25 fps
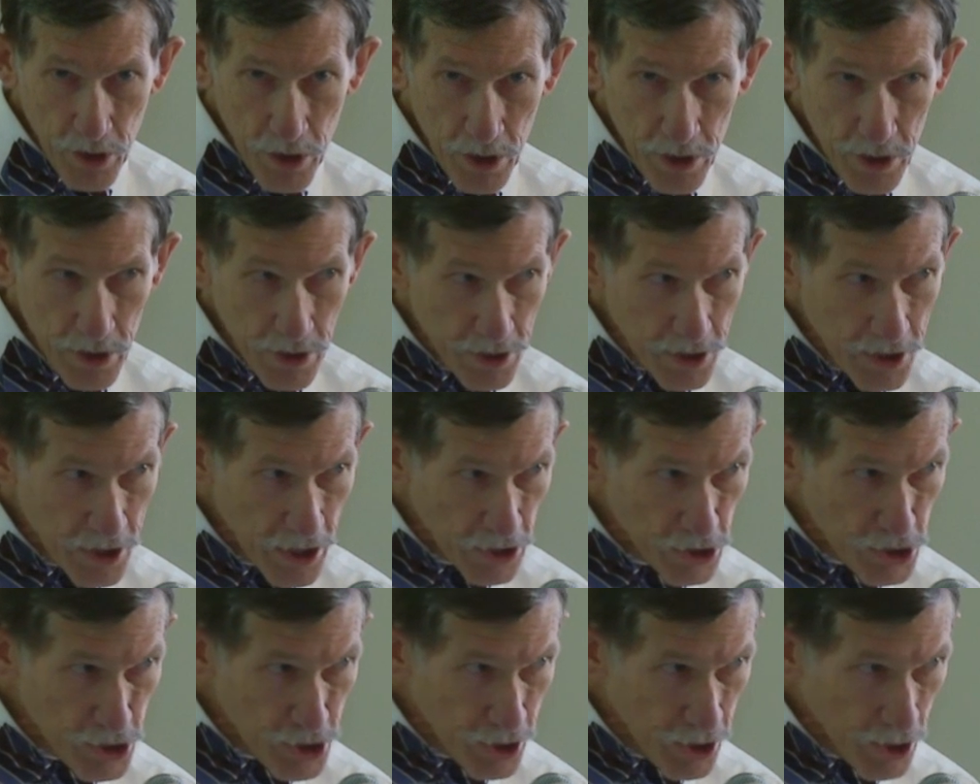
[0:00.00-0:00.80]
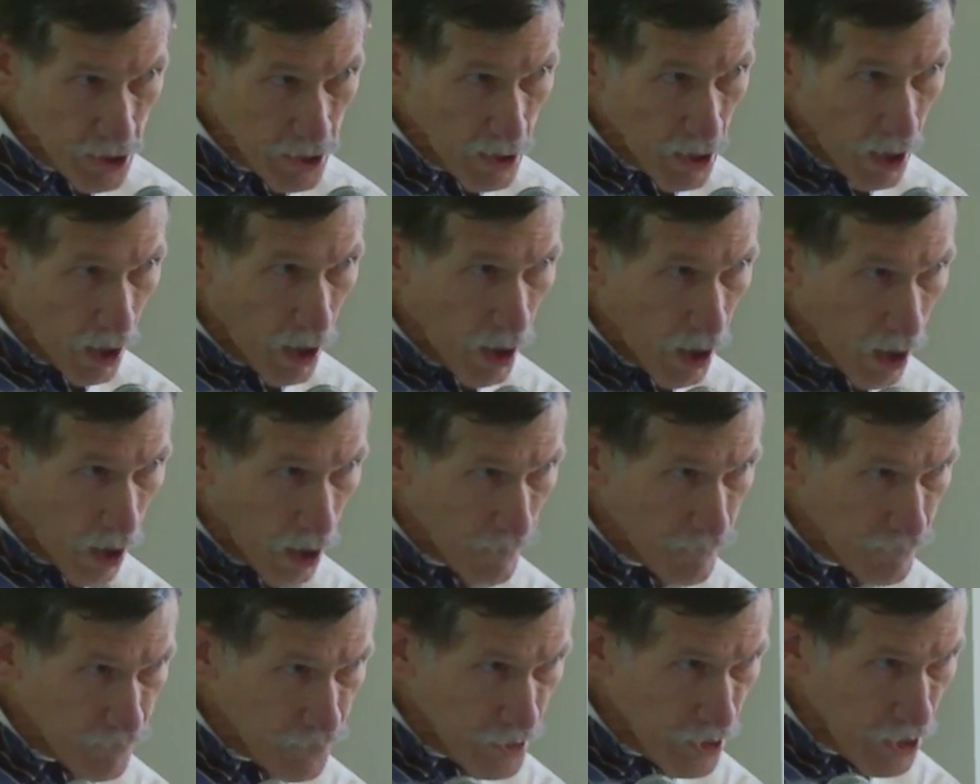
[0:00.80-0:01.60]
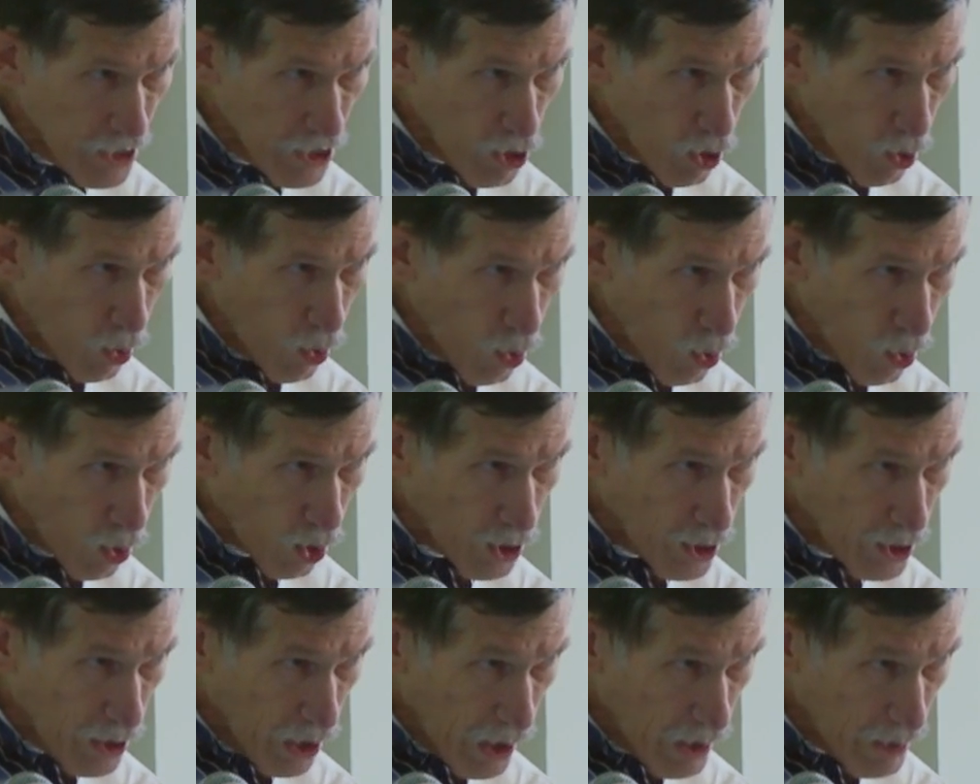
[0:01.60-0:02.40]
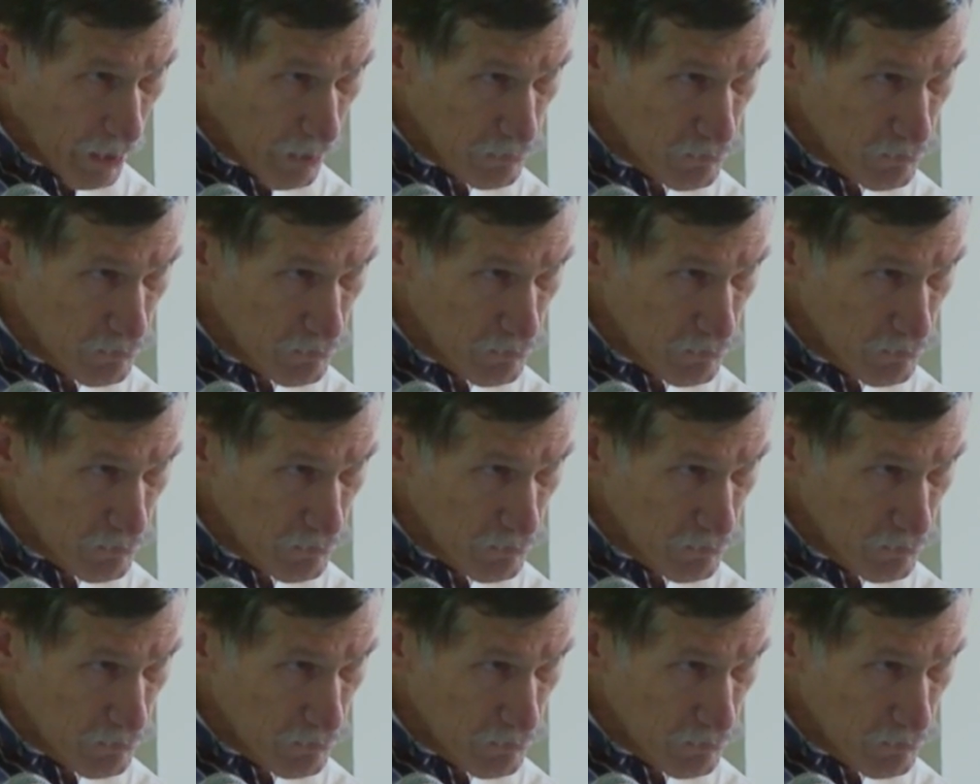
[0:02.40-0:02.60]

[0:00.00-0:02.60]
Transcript: condition of the organ.